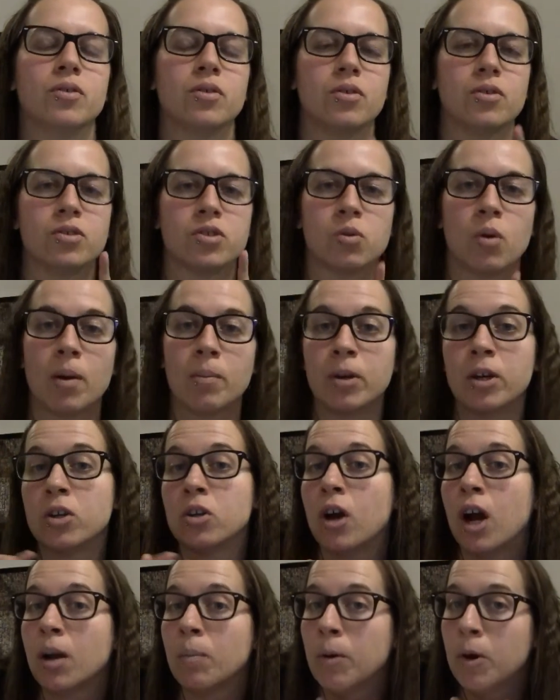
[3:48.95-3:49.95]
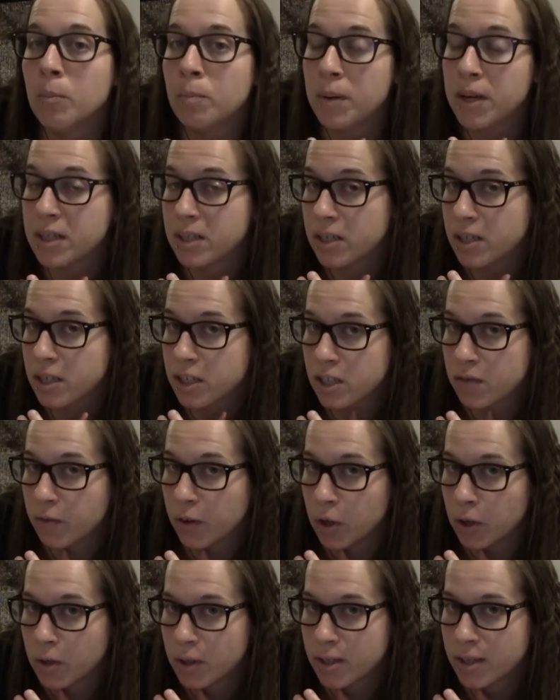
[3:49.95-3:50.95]
So I'm going to talk about business
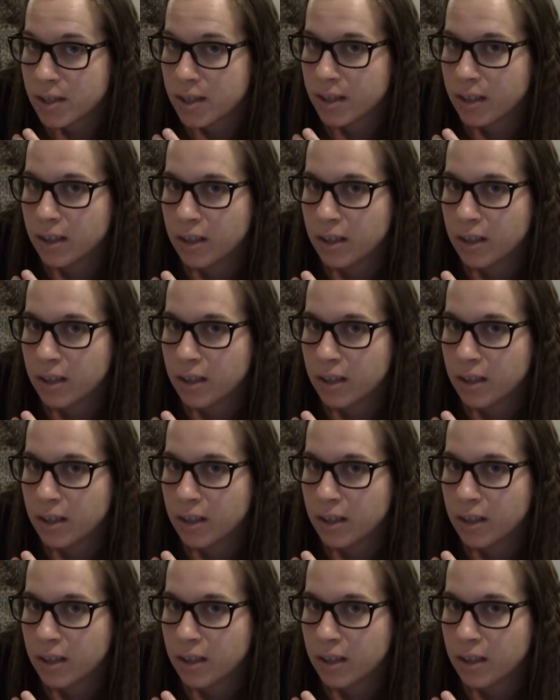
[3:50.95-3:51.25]
first.